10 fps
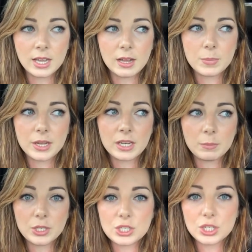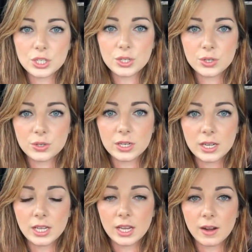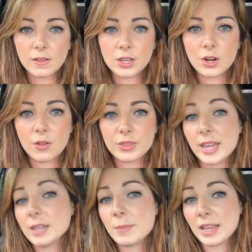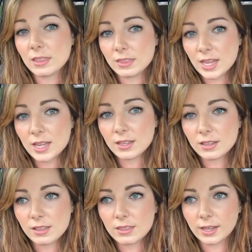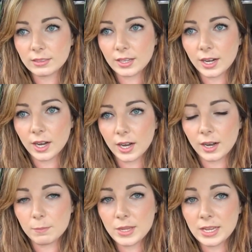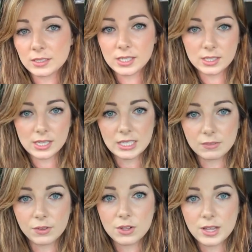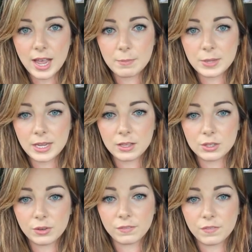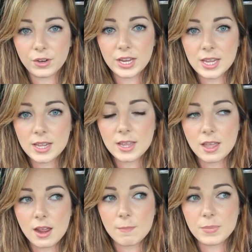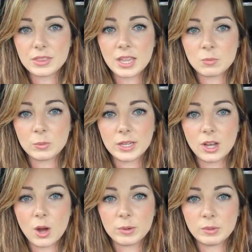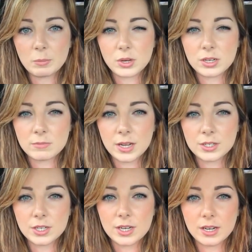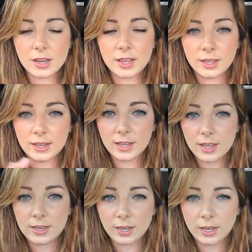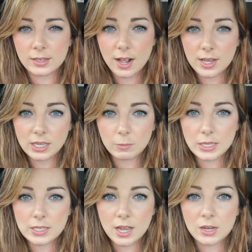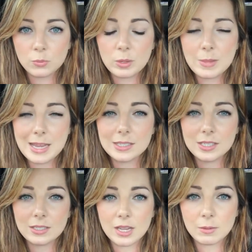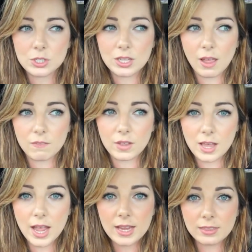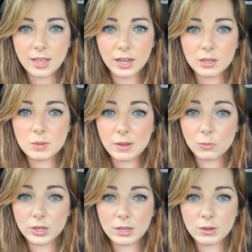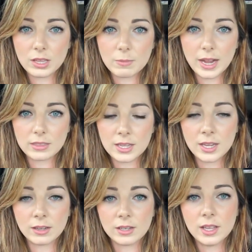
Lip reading: but number two, you know, they may think that they're being successful at being gluten-free, but then when we go and we put them under and they get an endoscopy done, we may see damage to that villi, and that could be a really, really bad thing.